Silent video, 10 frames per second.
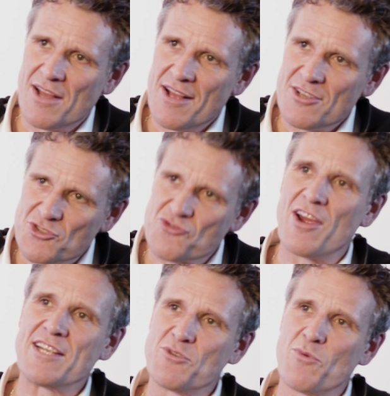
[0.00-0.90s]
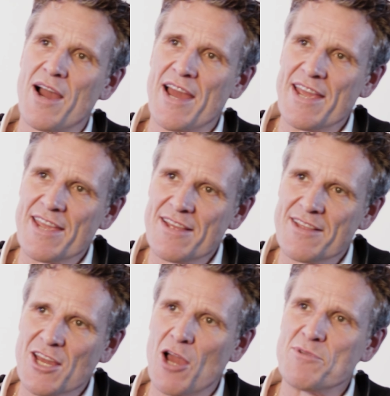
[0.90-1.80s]
straight away
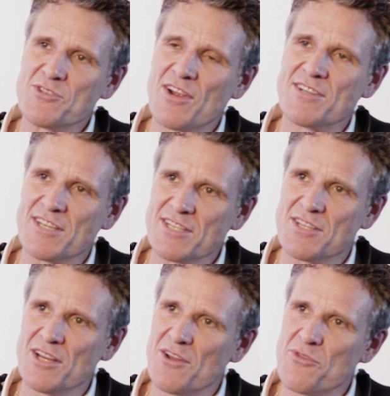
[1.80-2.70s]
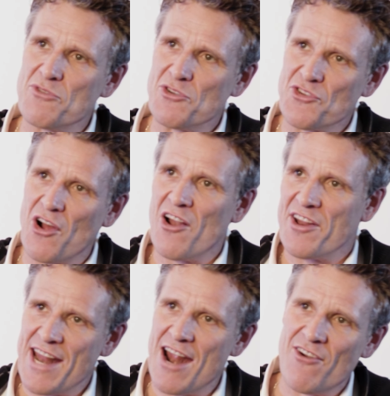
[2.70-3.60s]
the coping strategies that through trial
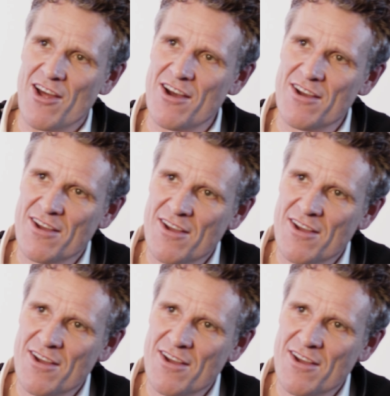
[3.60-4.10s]
and error